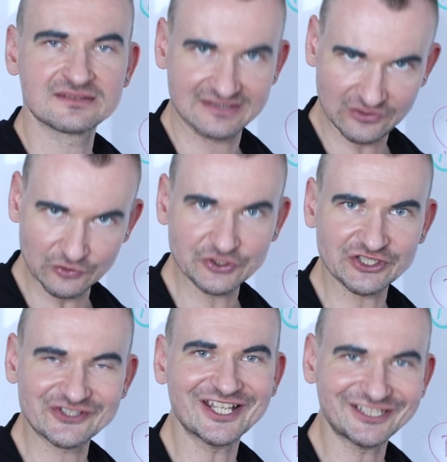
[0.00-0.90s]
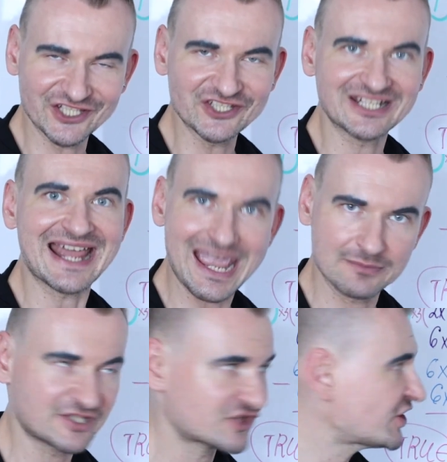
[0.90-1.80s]
solution set is an
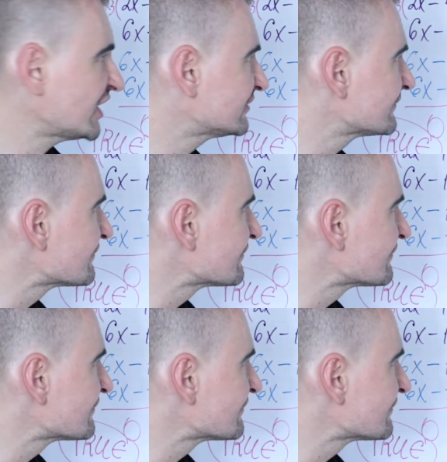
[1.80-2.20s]
empty set.